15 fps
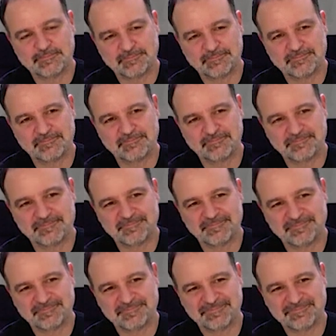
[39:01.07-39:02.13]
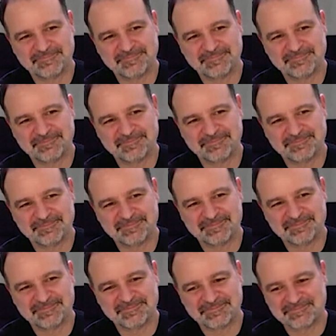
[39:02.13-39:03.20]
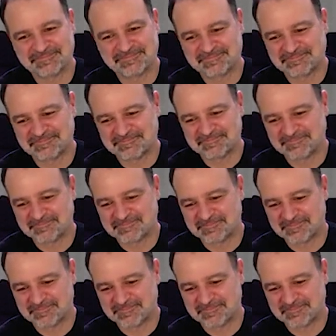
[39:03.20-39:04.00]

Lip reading: [no speech]